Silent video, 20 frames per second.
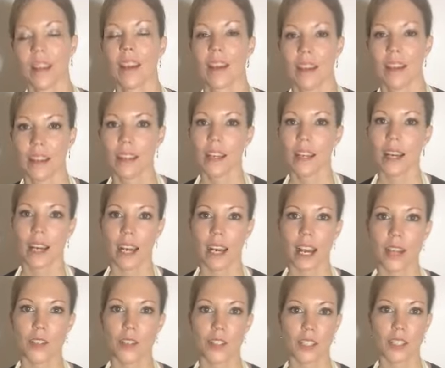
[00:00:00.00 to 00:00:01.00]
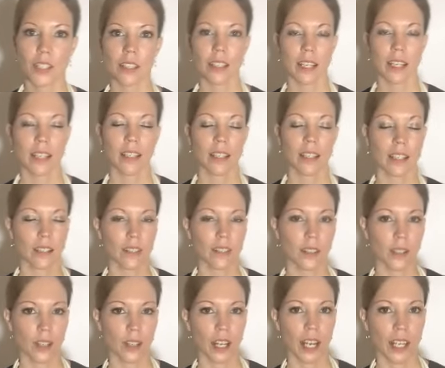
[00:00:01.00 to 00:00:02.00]
yeah, I actually think that it's a
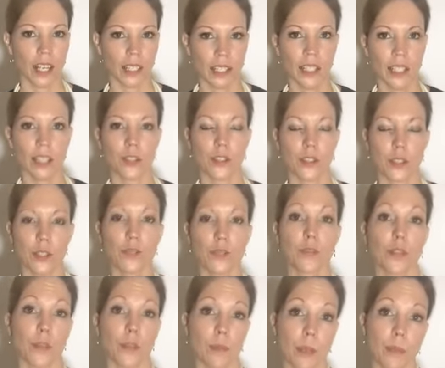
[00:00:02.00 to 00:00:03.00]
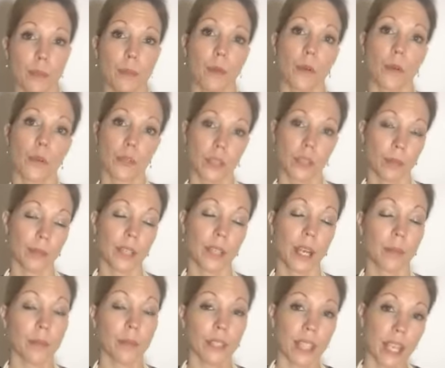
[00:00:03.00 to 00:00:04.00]
good idea just for the people who
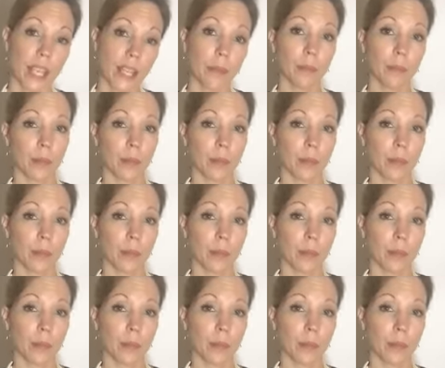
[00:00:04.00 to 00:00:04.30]
sometimes can't be